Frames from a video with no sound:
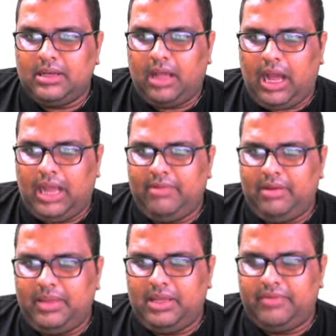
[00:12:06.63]
I will
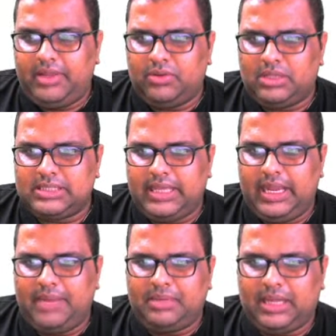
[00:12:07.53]
be giving you the
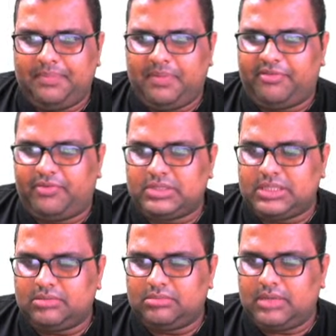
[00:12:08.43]
same type of
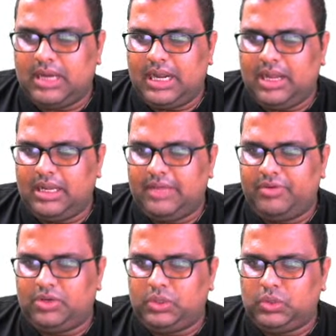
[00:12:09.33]
question and I'll give
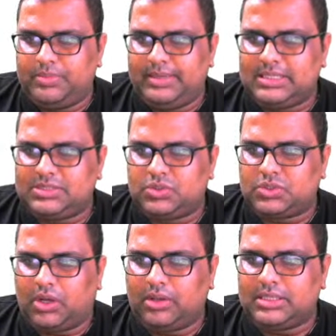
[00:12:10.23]
you 2 minutes to
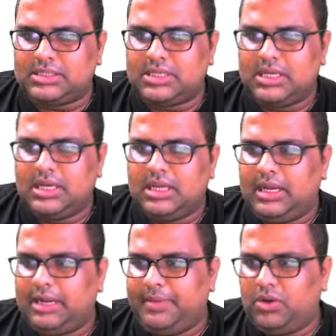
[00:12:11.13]
solve this.
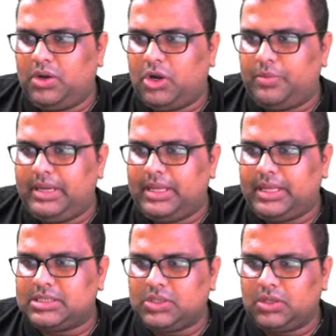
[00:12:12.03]
Let me know how many
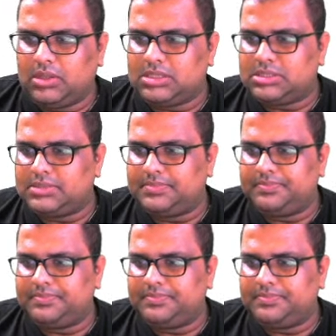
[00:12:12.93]
can solve this.